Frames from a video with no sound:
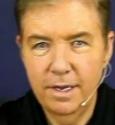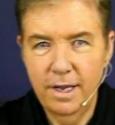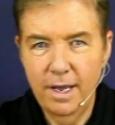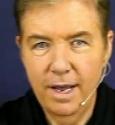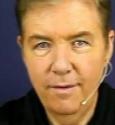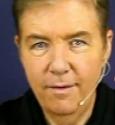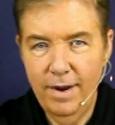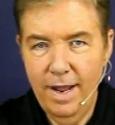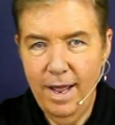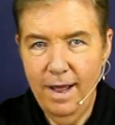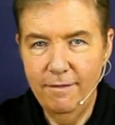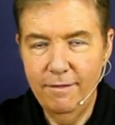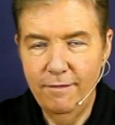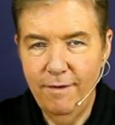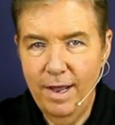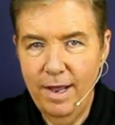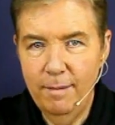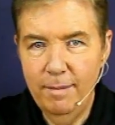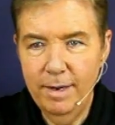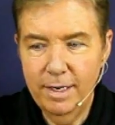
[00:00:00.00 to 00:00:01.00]
I would have, the
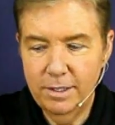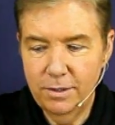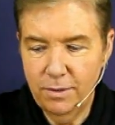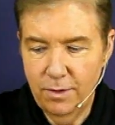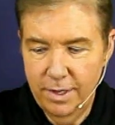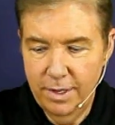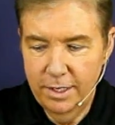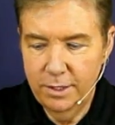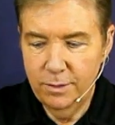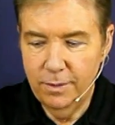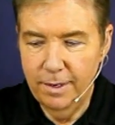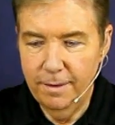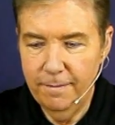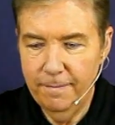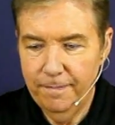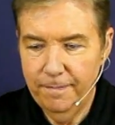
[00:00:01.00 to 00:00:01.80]
Vitamix or this one.